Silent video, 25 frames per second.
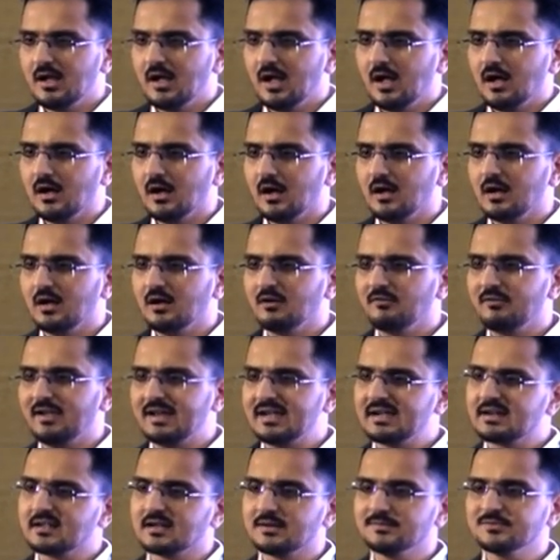
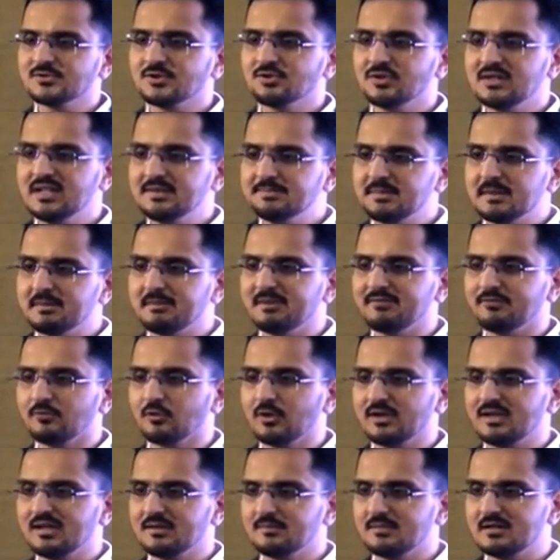When it comes to
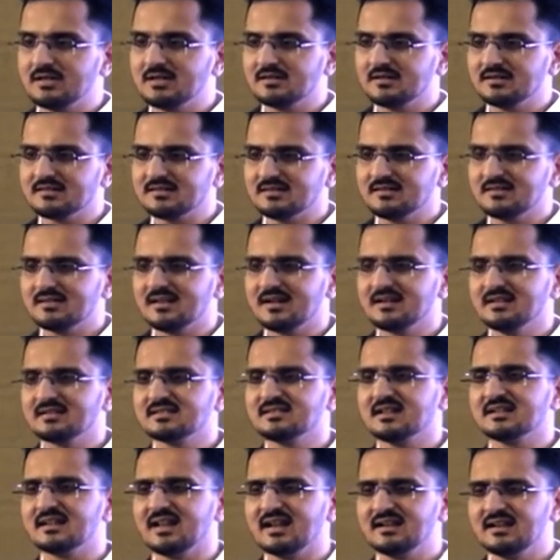DPP-4 inhibitors, that is
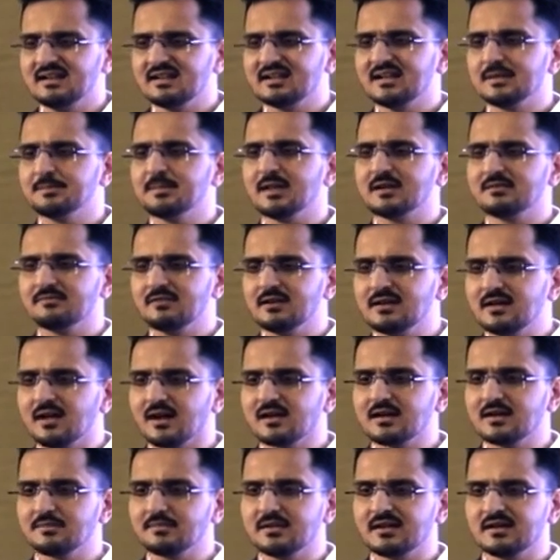the teneligliptin,
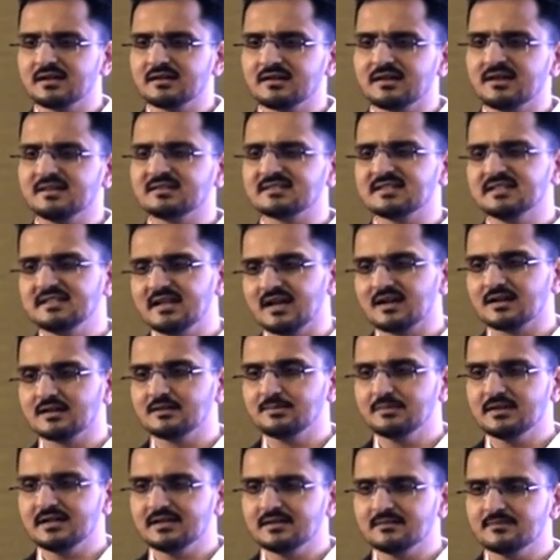vildagliptin and
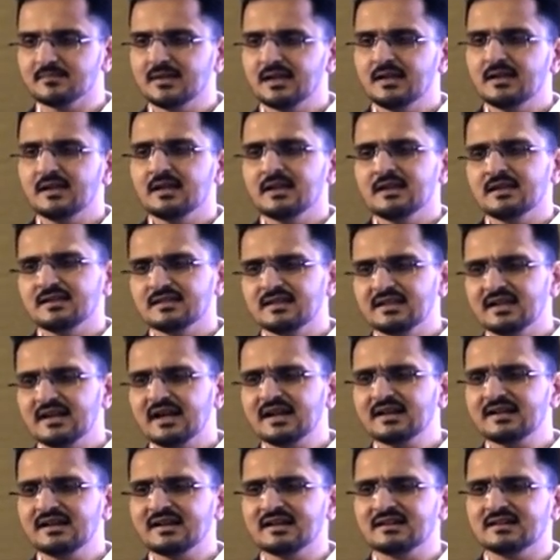sitagliptin, they
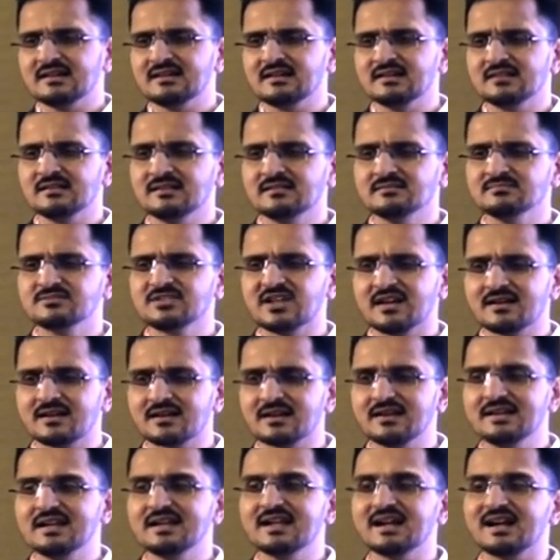are
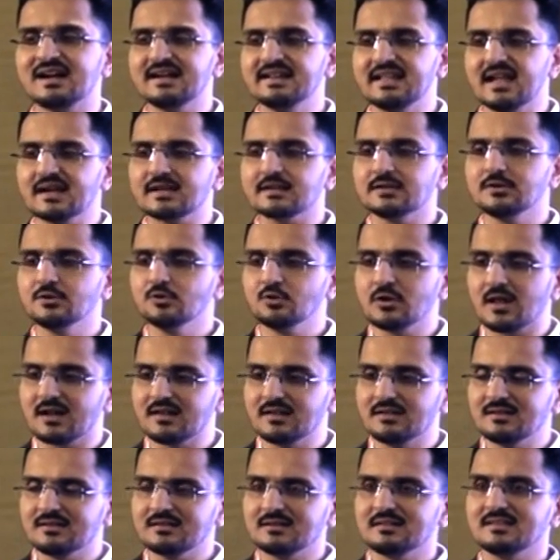generally cardiac
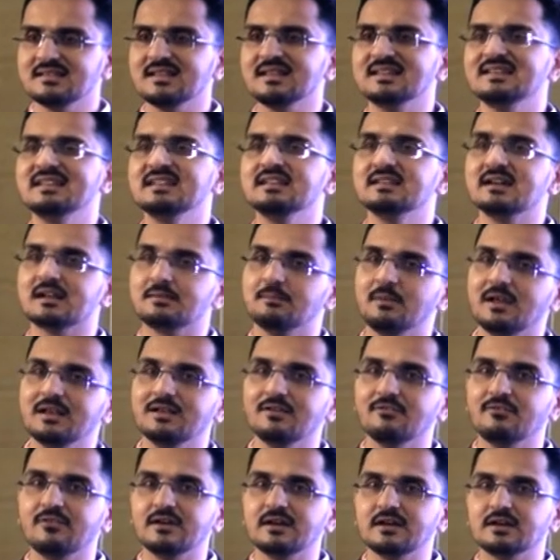neutral. They neither
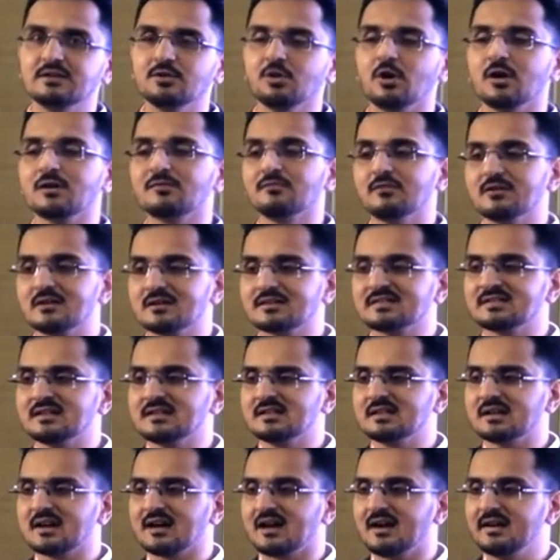benefit nor
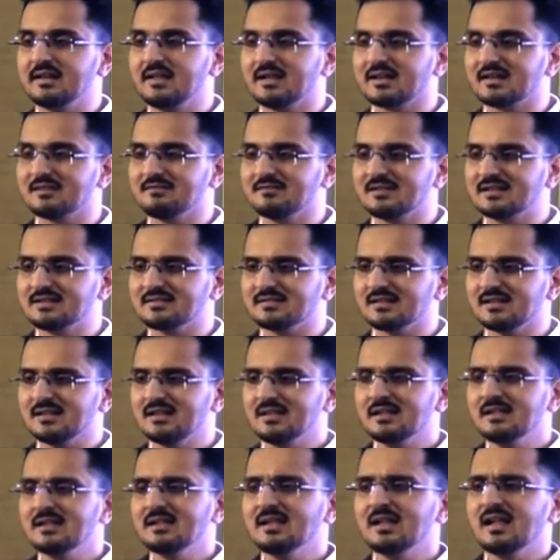worsen the cardiac events.
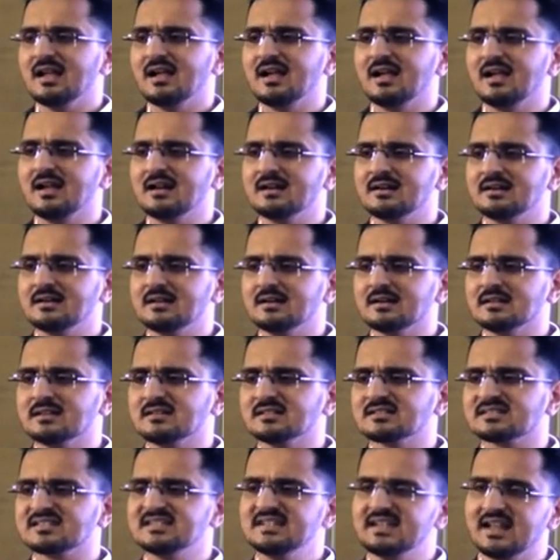And
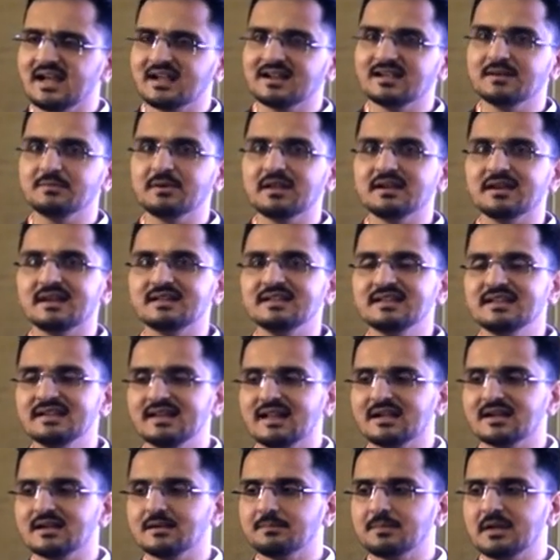sitagliptin and
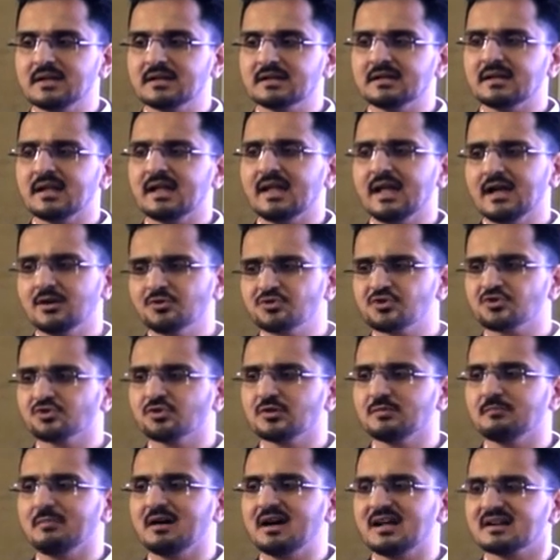linagliptin have
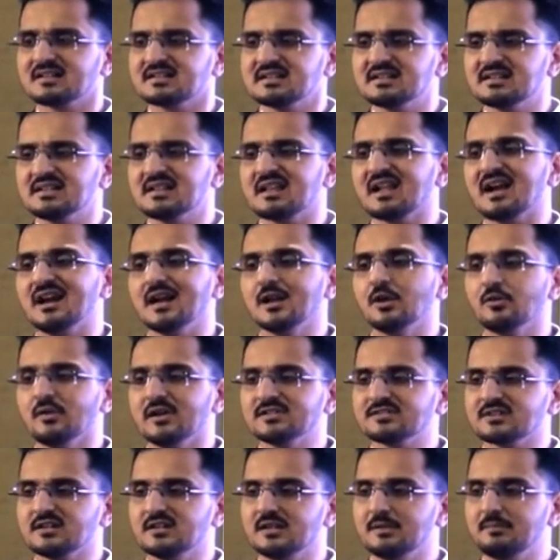shown marginal
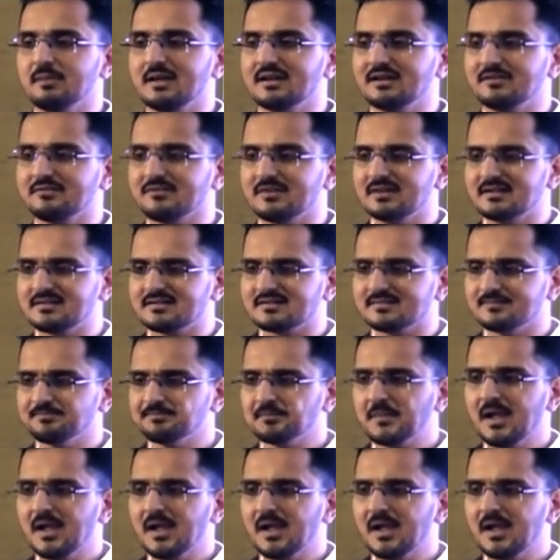cardiovascular benefits.